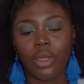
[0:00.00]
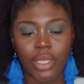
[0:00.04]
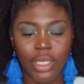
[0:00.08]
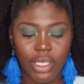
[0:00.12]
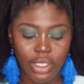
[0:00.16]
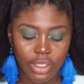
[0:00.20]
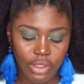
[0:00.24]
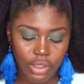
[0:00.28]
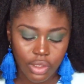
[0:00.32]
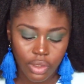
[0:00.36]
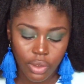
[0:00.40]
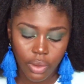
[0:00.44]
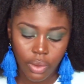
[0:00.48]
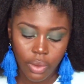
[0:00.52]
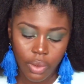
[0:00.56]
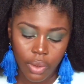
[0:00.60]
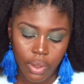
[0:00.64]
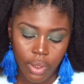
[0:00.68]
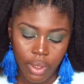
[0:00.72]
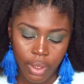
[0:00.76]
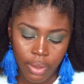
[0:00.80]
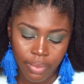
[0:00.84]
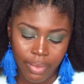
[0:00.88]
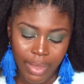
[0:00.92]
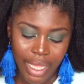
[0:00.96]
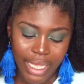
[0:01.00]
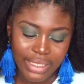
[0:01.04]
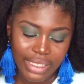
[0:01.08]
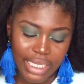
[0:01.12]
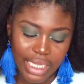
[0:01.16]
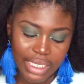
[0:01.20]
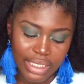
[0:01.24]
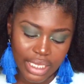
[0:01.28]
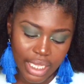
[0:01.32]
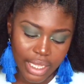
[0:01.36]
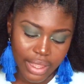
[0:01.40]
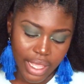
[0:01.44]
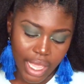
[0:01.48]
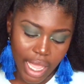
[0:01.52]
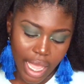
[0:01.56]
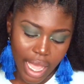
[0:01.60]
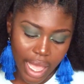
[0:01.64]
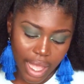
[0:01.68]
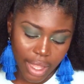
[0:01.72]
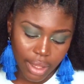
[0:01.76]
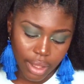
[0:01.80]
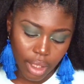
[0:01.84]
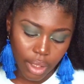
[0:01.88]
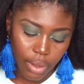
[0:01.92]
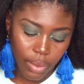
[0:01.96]
Okay, so as I said, there
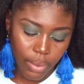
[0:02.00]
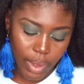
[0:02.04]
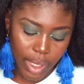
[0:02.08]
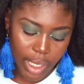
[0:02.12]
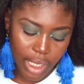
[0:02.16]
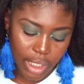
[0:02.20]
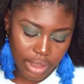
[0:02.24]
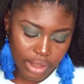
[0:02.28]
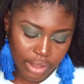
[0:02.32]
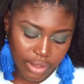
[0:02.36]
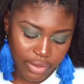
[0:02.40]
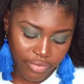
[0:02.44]
are other ways